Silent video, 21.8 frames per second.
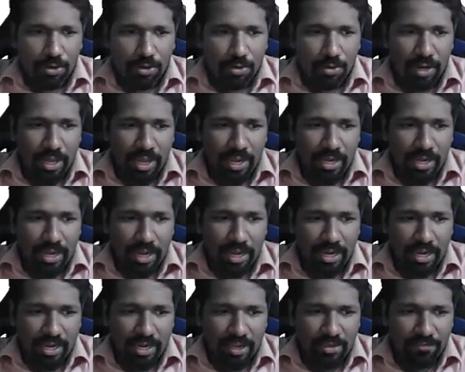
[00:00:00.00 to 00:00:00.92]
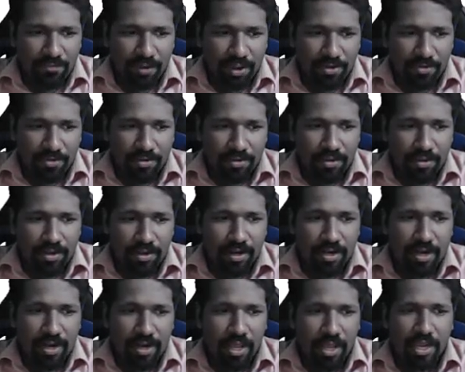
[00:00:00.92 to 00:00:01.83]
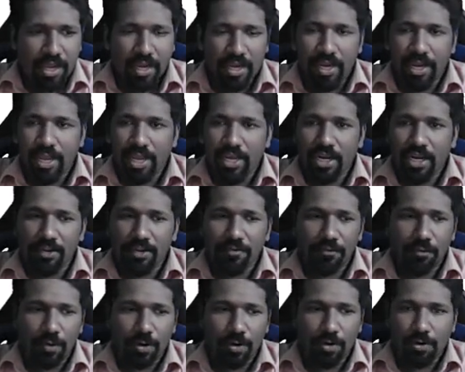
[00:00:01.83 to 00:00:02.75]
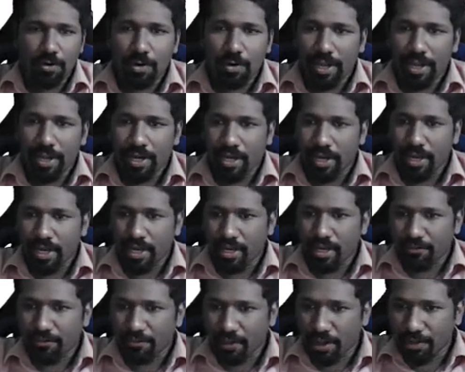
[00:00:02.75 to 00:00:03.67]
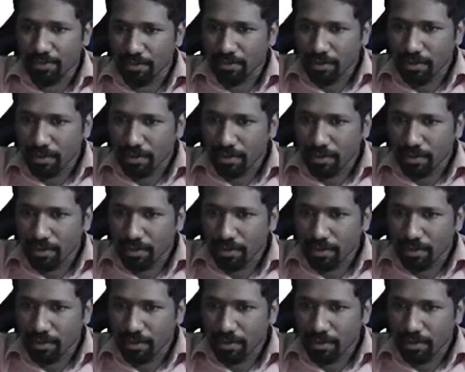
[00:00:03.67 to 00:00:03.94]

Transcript: into 995, 994 into 995,